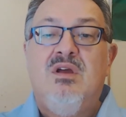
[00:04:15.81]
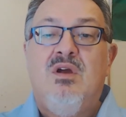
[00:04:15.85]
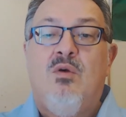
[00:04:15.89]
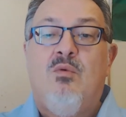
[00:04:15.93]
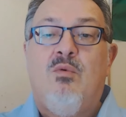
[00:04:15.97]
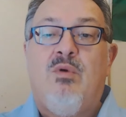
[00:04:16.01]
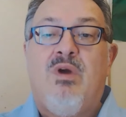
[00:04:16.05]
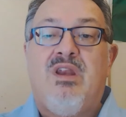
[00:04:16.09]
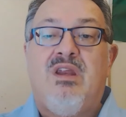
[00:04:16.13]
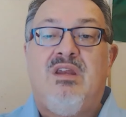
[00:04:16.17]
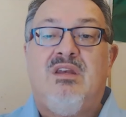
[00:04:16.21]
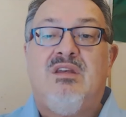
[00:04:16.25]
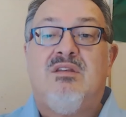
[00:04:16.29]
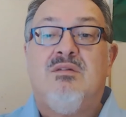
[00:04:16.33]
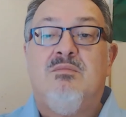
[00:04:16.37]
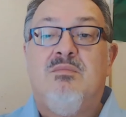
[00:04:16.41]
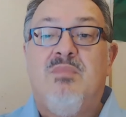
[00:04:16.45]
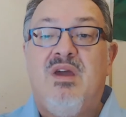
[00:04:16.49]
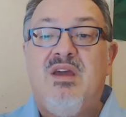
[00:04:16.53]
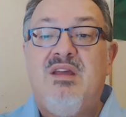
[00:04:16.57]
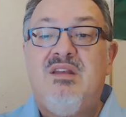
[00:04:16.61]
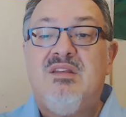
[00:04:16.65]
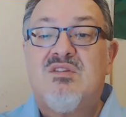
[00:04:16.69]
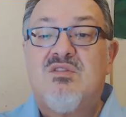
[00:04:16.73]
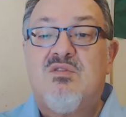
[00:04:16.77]
when in the
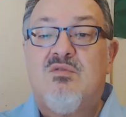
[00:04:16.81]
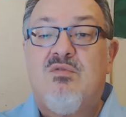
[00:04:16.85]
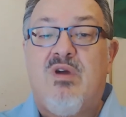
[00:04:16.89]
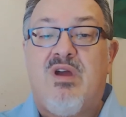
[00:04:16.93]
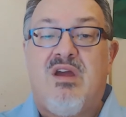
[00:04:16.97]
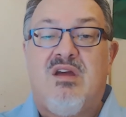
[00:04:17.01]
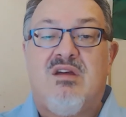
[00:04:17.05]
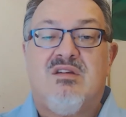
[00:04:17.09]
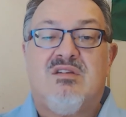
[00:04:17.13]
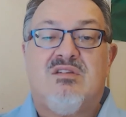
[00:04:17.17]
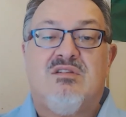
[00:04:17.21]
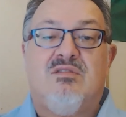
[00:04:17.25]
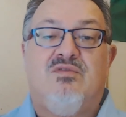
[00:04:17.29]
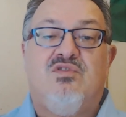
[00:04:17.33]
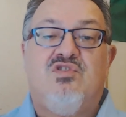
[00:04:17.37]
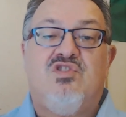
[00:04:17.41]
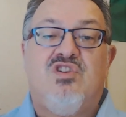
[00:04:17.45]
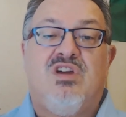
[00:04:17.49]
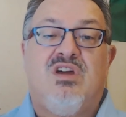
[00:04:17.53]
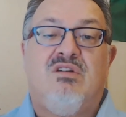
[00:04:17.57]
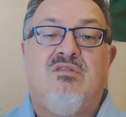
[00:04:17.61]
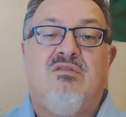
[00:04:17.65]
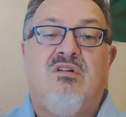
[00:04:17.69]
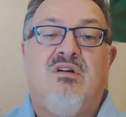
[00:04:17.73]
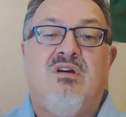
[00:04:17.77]
main squares of
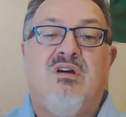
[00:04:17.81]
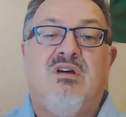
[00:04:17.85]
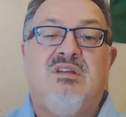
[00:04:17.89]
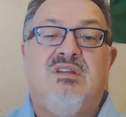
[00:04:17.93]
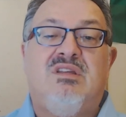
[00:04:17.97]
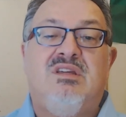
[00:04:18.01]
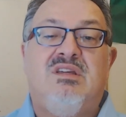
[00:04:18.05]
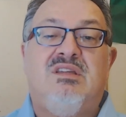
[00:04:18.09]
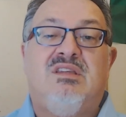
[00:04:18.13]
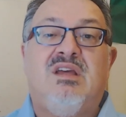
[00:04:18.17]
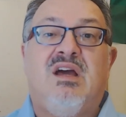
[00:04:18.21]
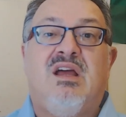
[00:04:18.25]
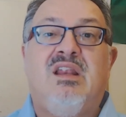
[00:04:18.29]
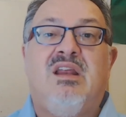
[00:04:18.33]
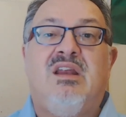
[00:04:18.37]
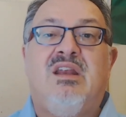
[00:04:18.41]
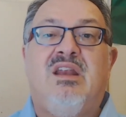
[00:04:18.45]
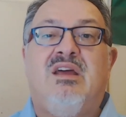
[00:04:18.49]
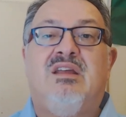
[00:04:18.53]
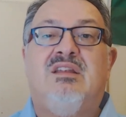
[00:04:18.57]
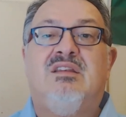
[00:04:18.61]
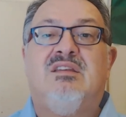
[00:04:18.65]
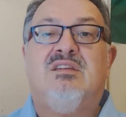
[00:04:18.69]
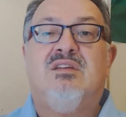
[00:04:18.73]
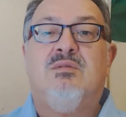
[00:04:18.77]
Genoa the Italian
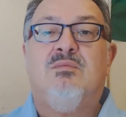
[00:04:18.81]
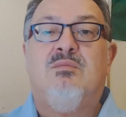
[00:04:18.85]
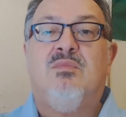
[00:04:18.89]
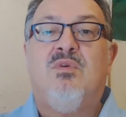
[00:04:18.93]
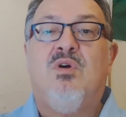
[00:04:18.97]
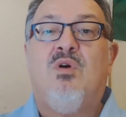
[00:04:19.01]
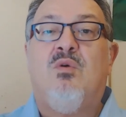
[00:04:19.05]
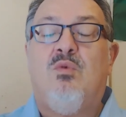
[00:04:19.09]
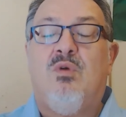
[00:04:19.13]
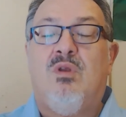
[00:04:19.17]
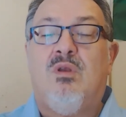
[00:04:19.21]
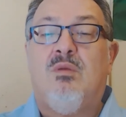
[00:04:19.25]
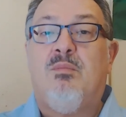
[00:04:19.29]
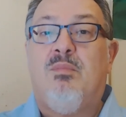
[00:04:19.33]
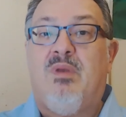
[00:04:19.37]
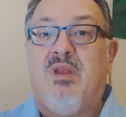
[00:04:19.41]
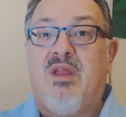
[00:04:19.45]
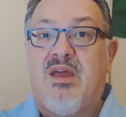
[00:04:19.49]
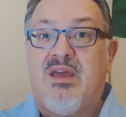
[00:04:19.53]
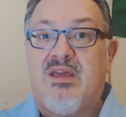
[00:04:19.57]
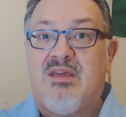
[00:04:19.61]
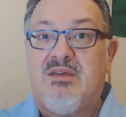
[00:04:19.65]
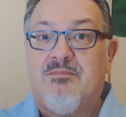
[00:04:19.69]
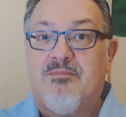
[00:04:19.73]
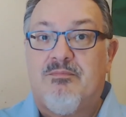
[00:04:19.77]
anthem will
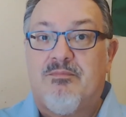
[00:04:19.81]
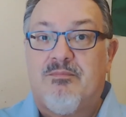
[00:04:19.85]
play.